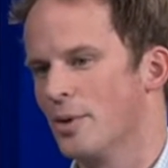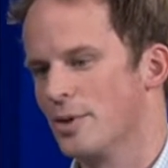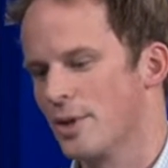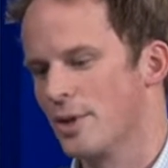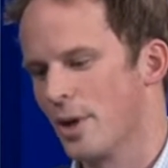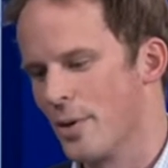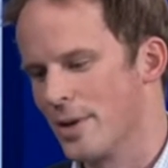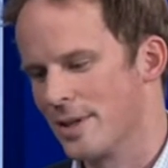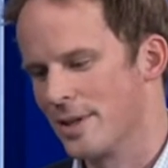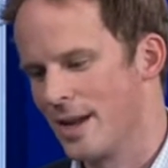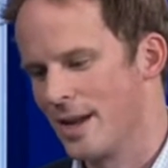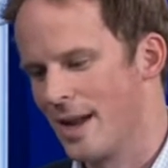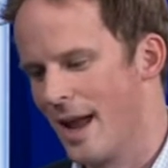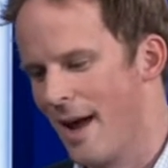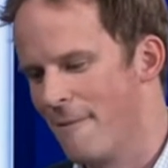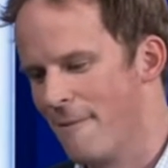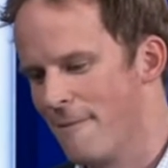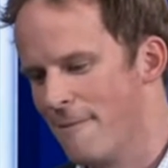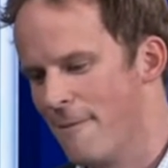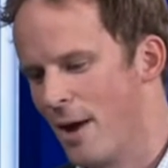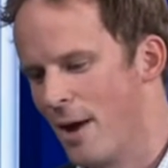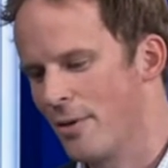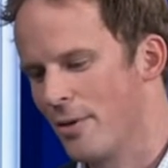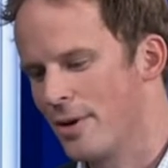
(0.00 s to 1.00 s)
So it's a
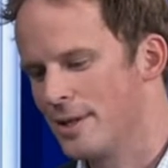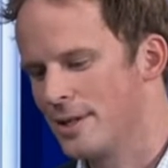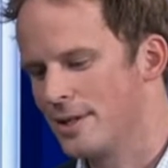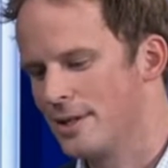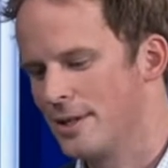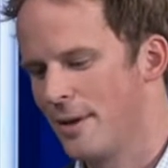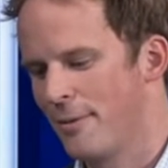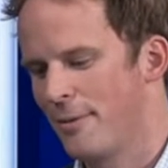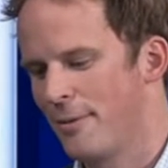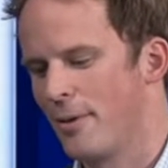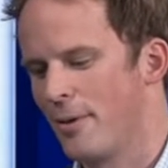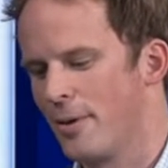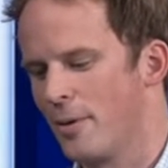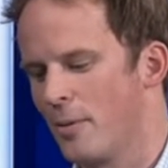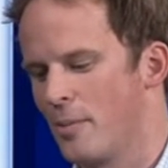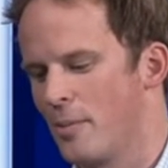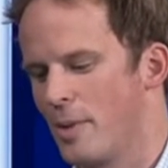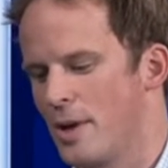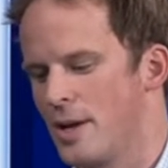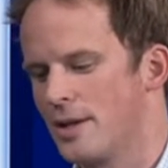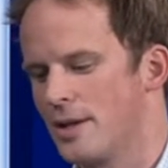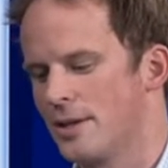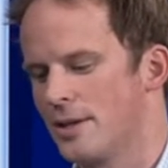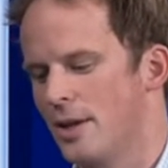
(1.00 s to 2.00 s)
very
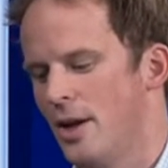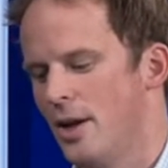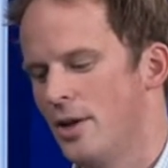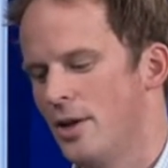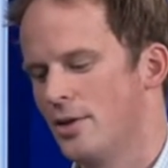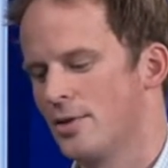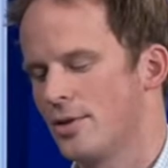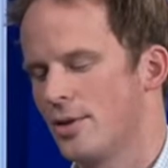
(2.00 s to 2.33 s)
different piece